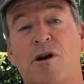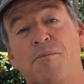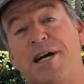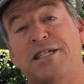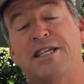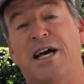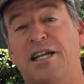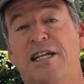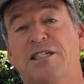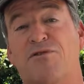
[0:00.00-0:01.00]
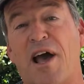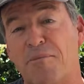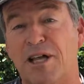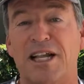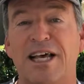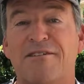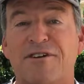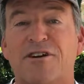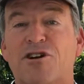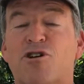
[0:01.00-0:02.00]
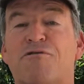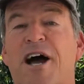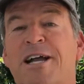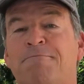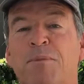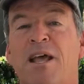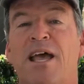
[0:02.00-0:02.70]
where my son and his family live, here in Irvine,